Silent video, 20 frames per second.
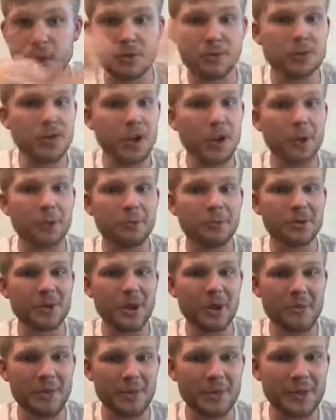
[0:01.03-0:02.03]
So,
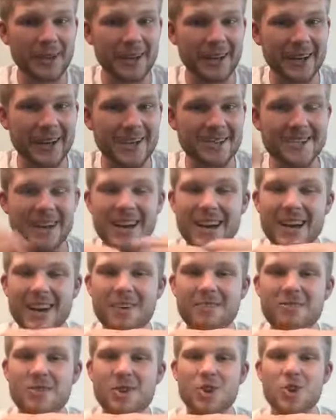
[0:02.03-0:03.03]
sorry about that, guys. I
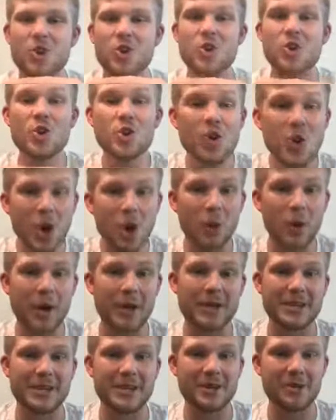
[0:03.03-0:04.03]
have no
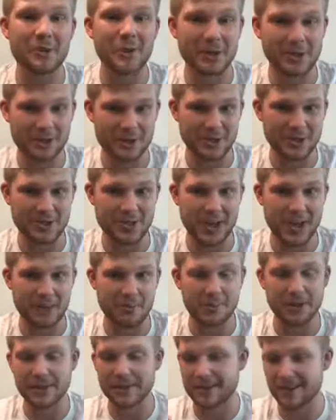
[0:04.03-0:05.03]
idea what just
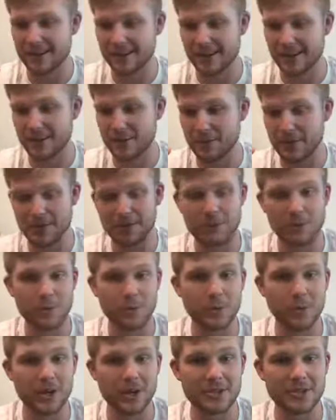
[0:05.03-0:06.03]
happened. If you were
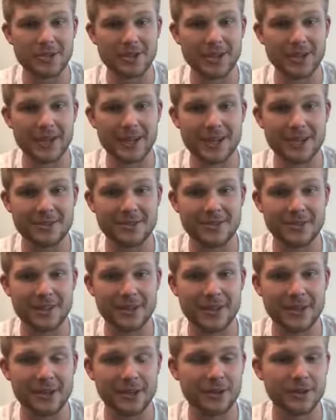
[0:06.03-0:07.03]
watching the last
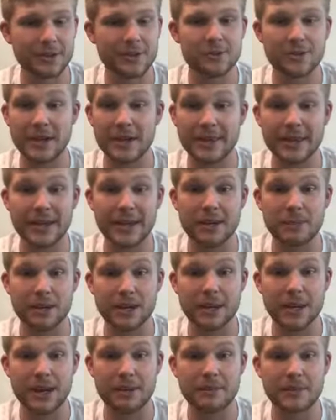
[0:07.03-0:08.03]
video, I was trying that on my
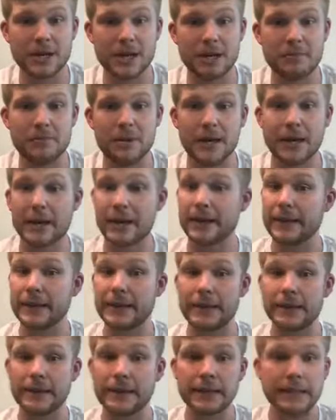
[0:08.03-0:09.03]
laptop
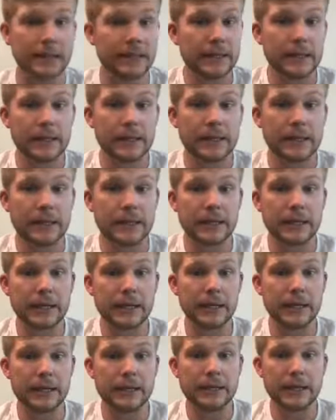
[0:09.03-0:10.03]
and
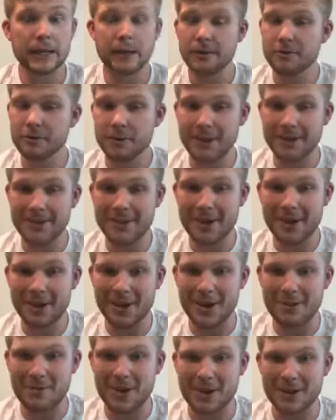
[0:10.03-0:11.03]
it kind of freaked out
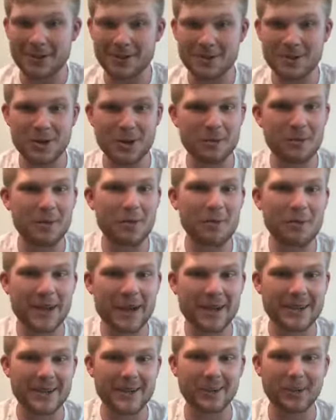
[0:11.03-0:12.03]
at me. So I'm going
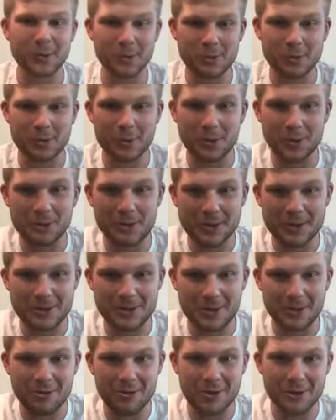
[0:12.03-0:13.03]
back old school to my
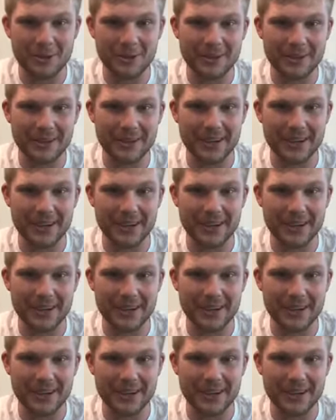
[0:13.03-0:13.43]
cell phone.